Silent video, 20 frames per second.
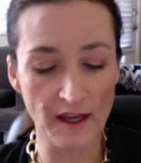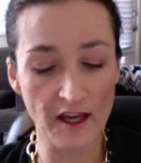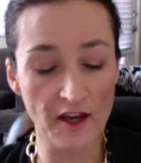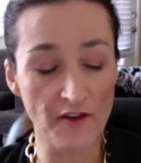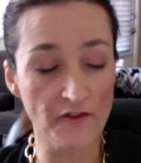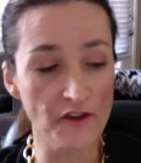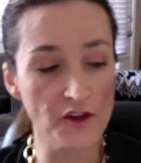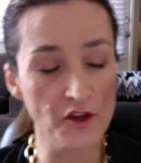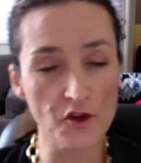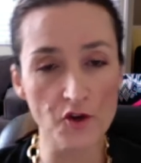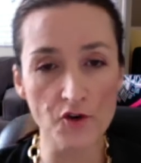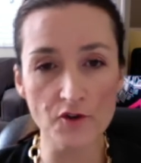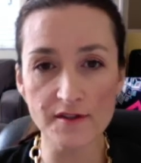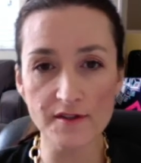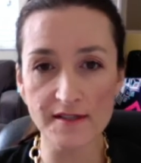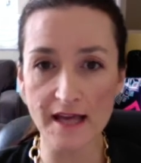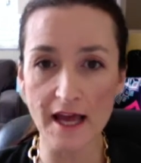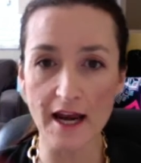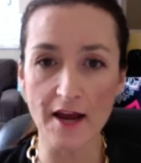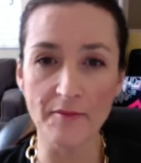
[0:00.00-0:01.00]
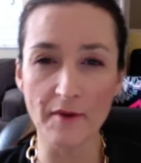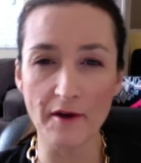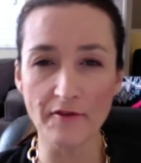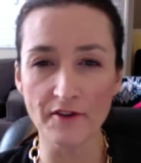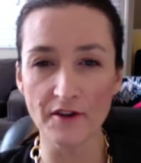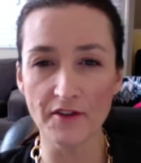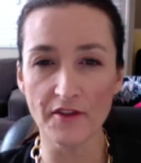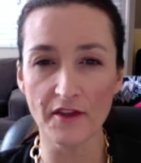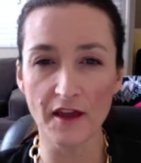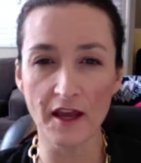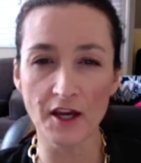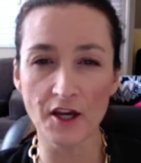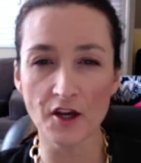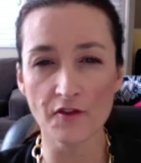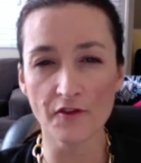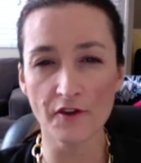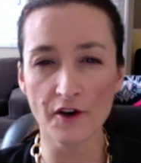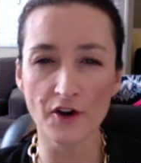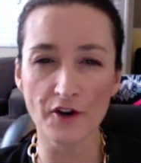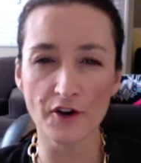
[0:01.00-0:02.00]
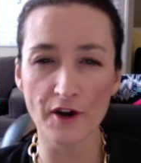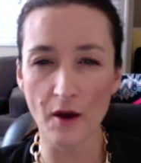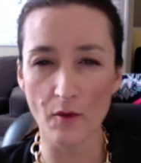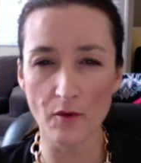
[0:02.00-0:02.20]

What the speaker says: If you set up everything and you figured out